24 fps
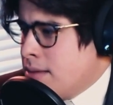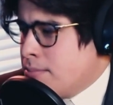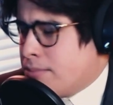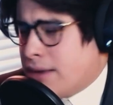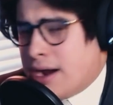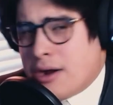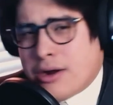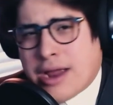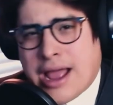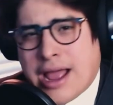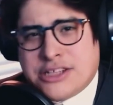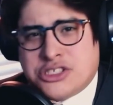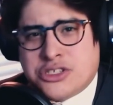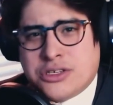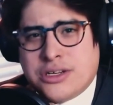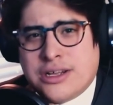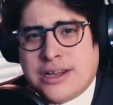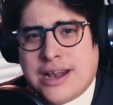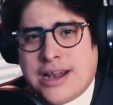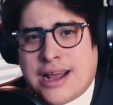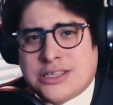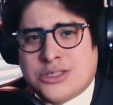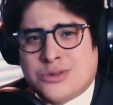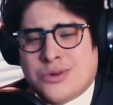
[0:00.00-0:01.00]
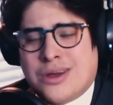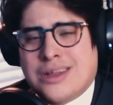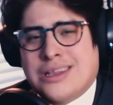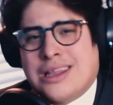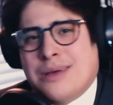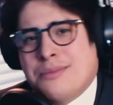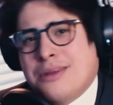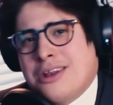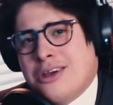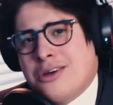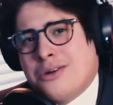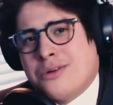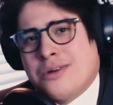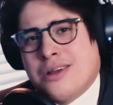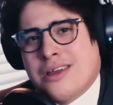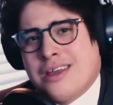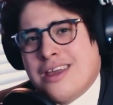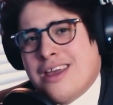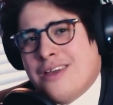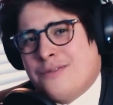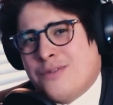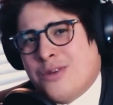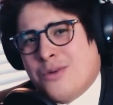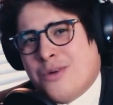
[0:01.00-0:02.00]
But I'll catch you in the next one. Let me know
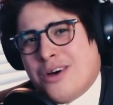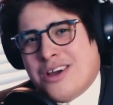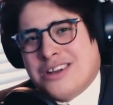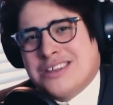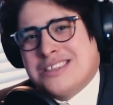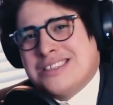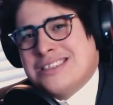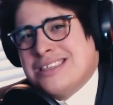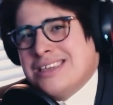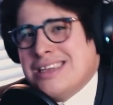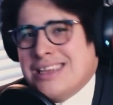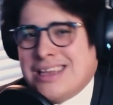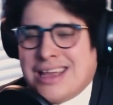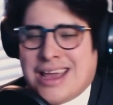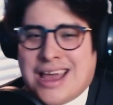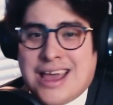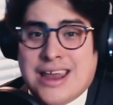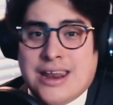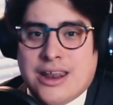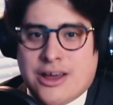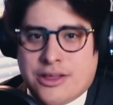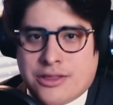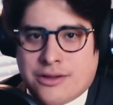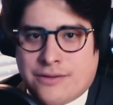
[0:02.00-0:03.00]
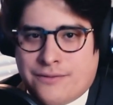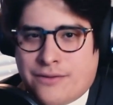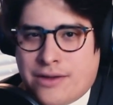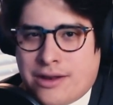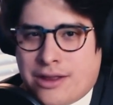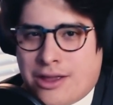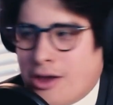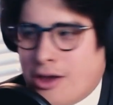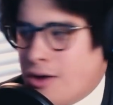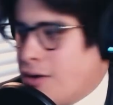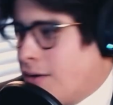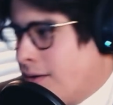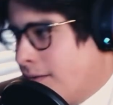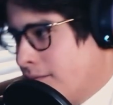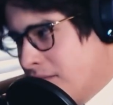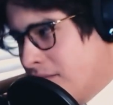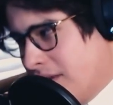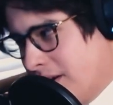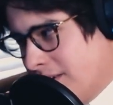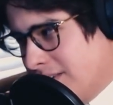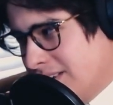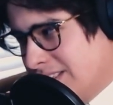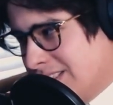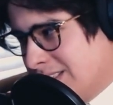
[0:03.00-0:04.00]
if you want to see another video
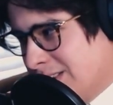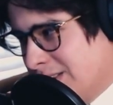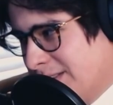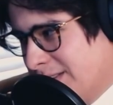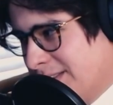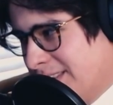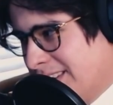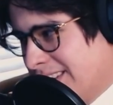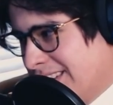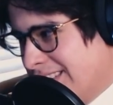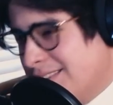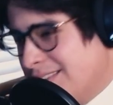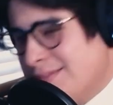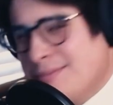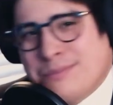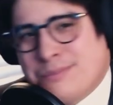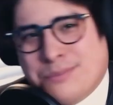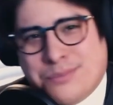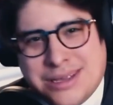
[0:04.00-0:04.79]
very soon.